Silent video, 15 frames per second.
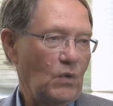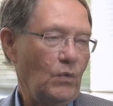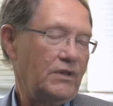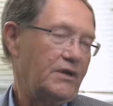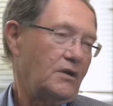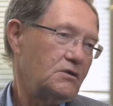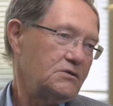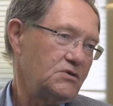Well,
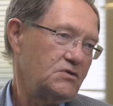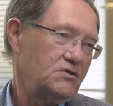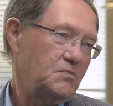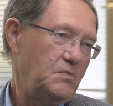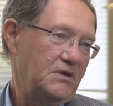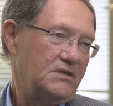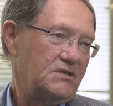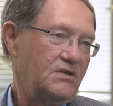it also
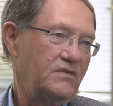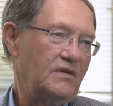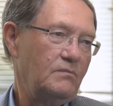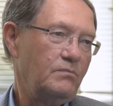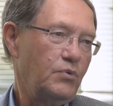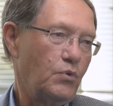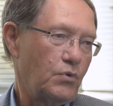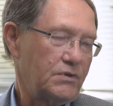speaks to the
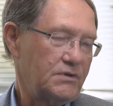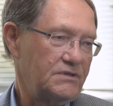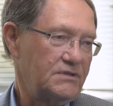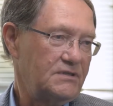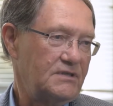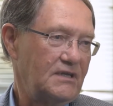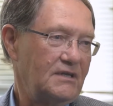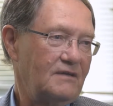importance
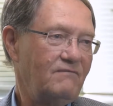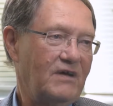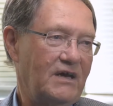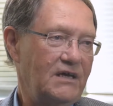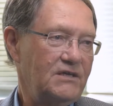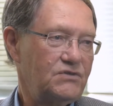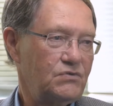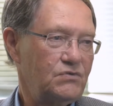that
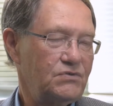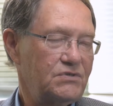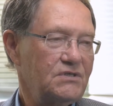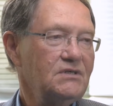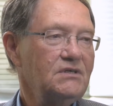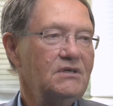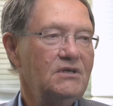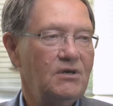advisors
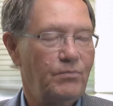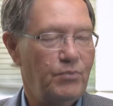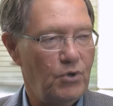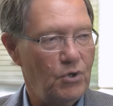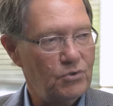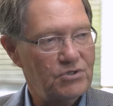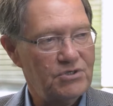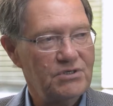
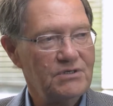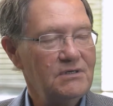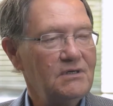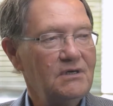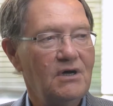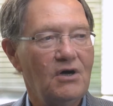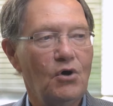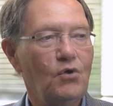approach
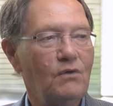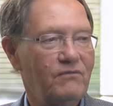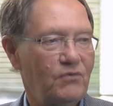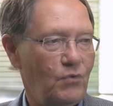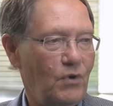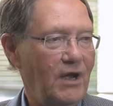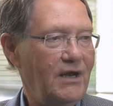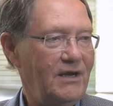a whole
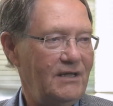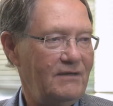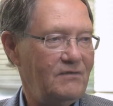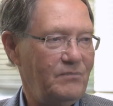variety of